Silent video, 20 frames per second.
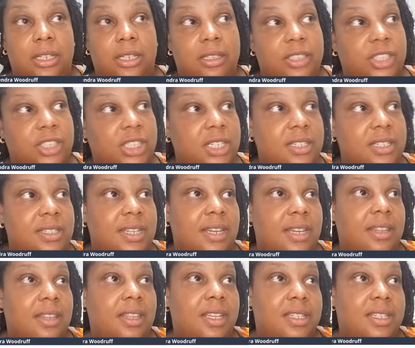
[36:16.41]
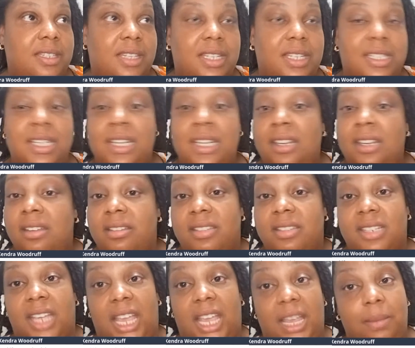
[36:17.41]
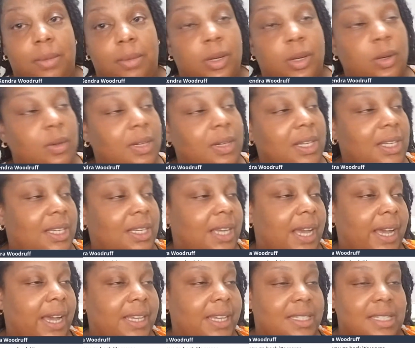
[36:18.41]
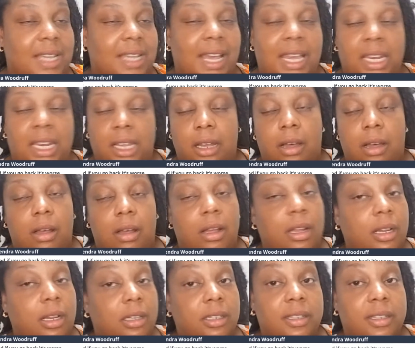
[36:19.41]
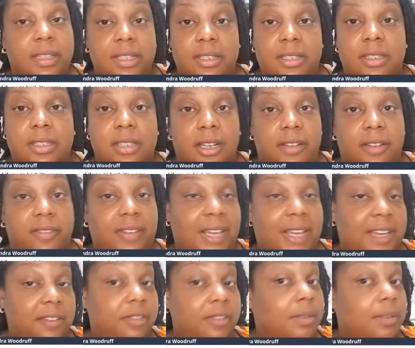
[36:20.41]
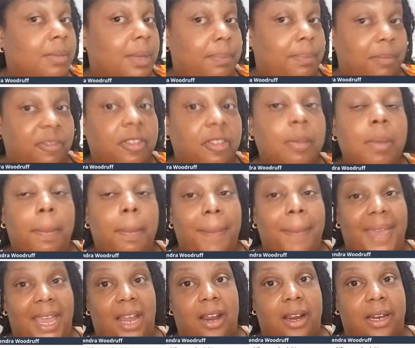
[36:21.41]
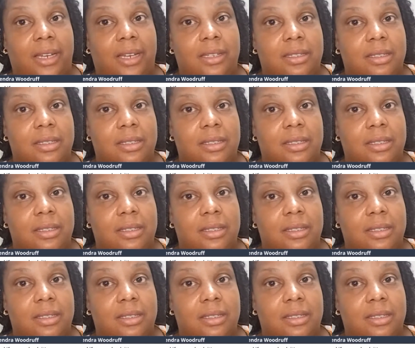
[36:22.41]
She said this scapegoating, gaslighting, all of this stuff, like from a parent.